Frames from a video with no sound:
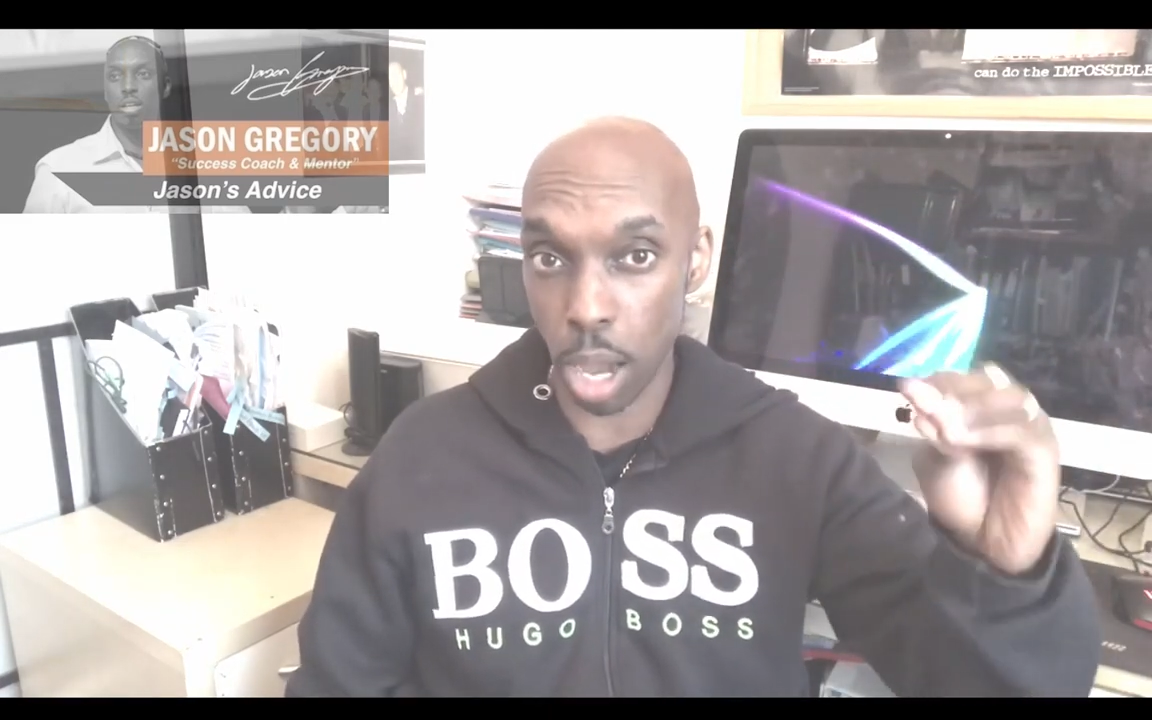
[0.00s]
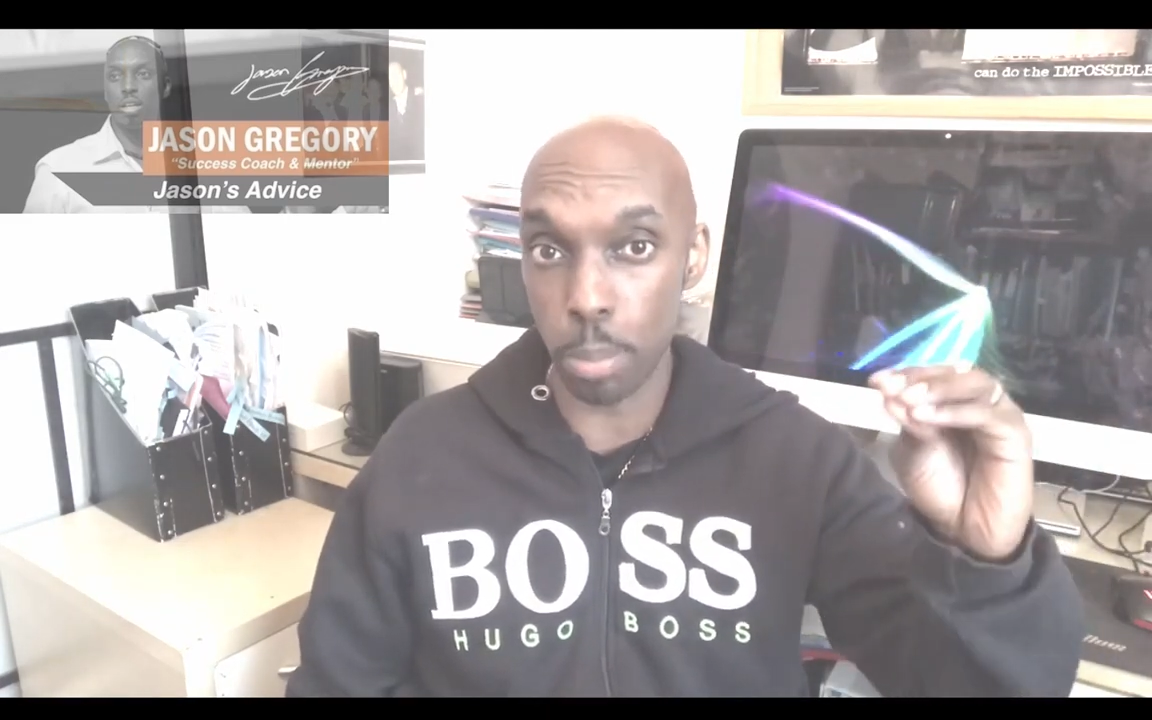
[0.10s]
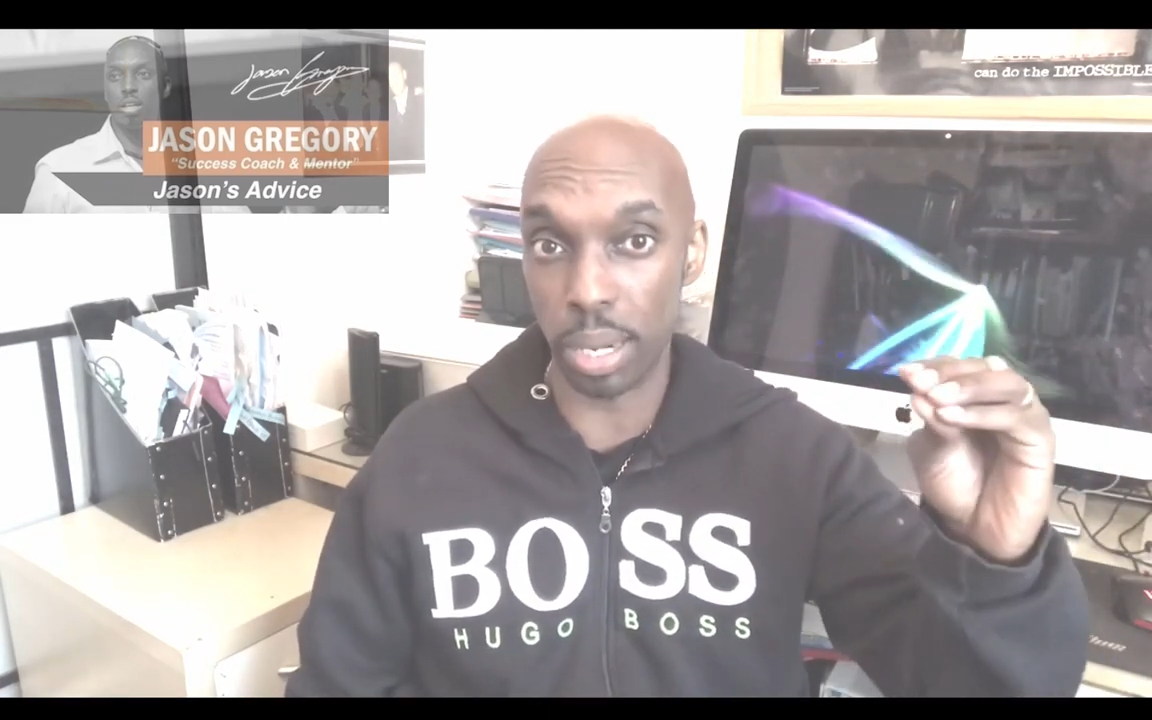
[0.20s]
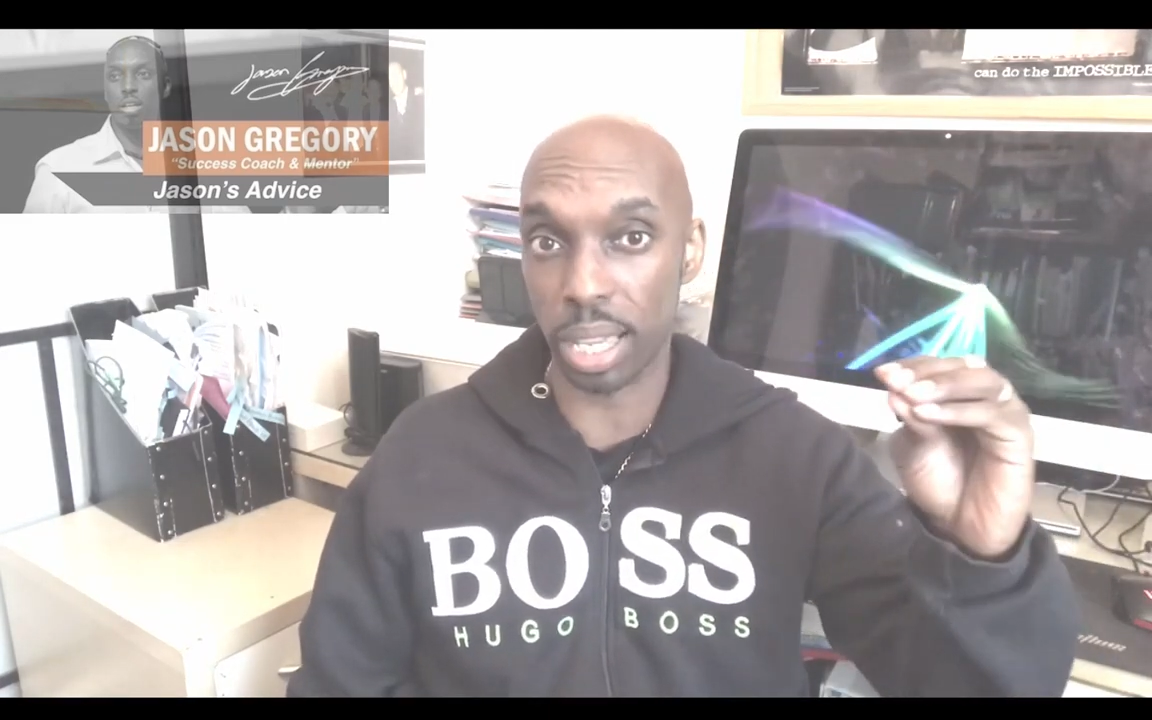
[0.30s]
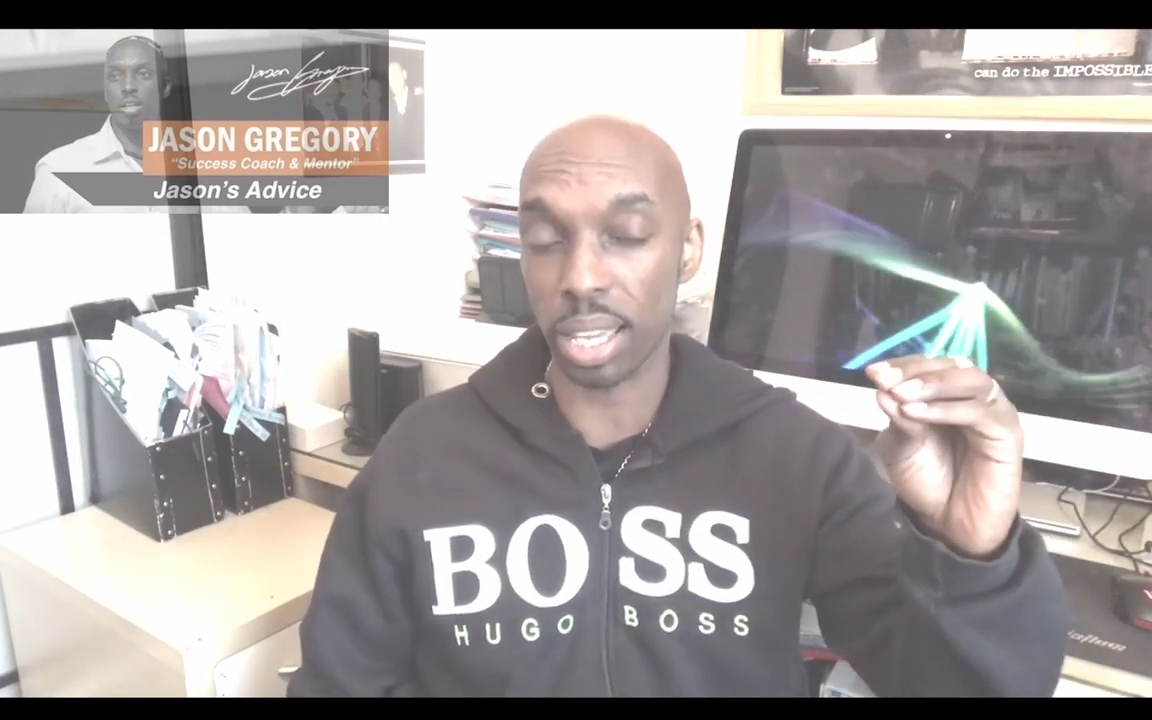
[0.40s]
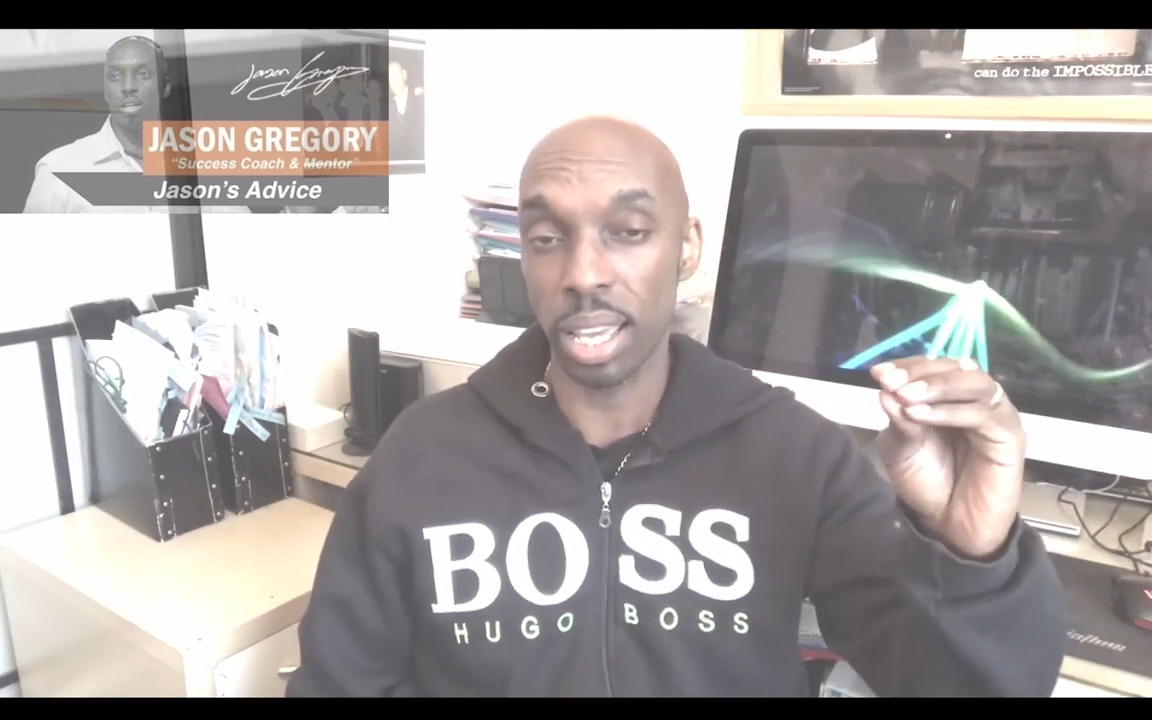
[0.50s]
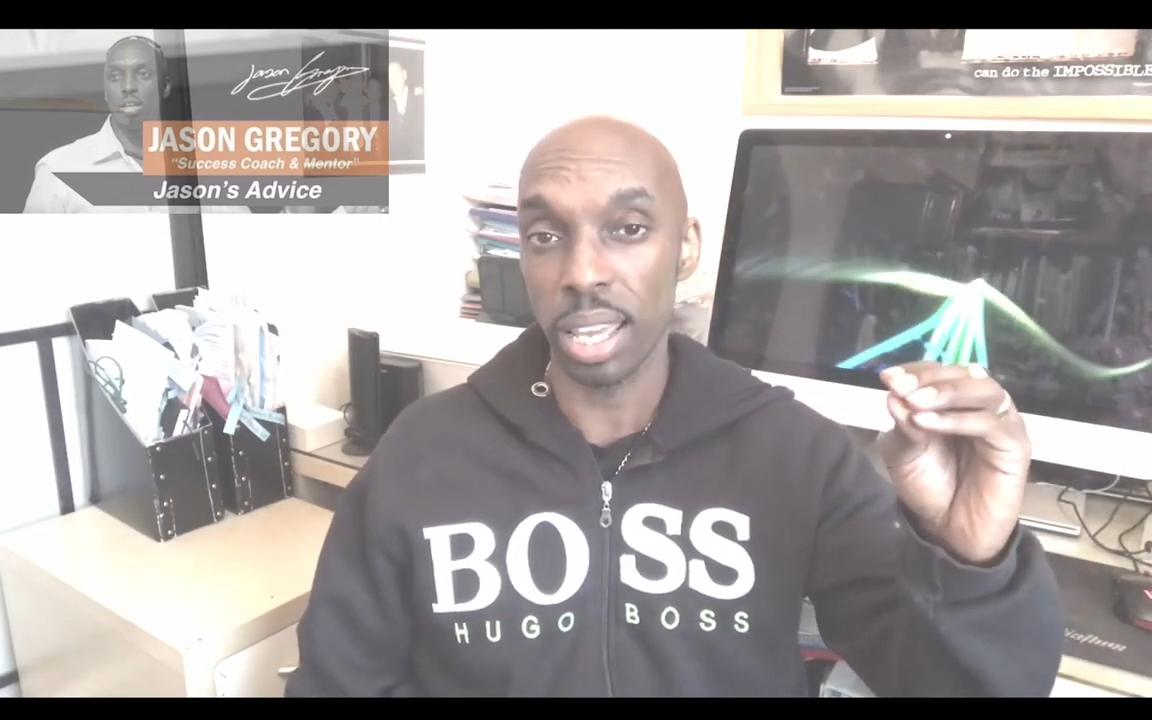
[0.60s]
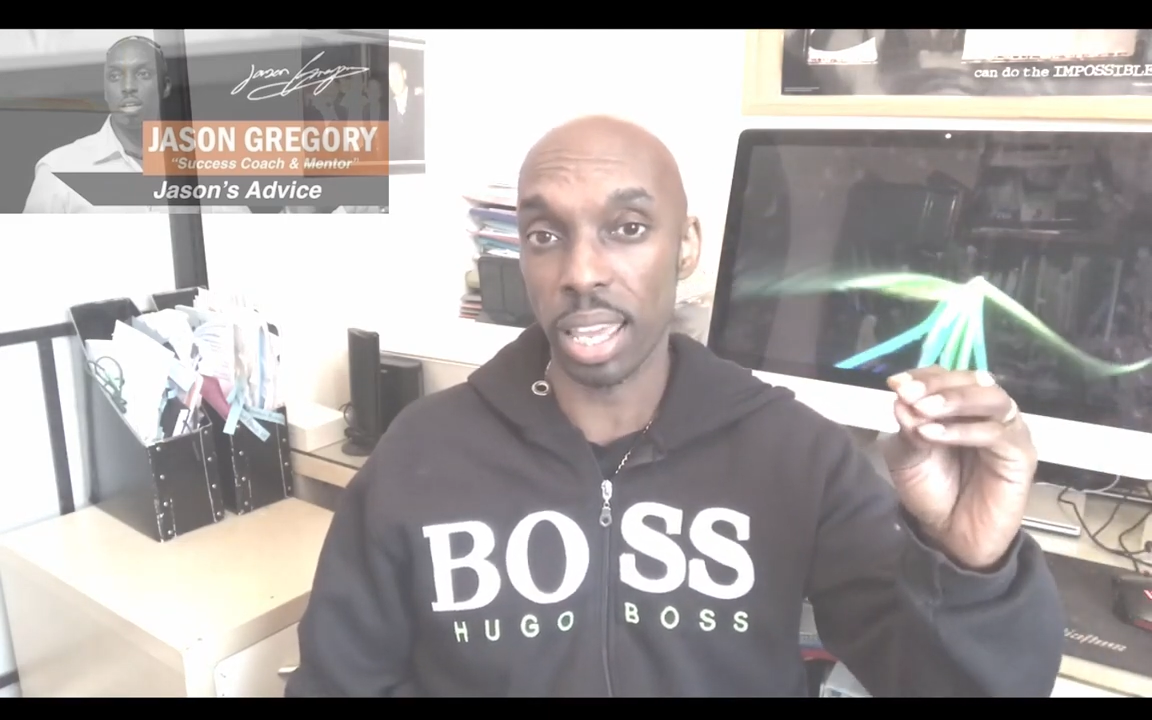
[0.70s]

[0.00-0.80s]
public.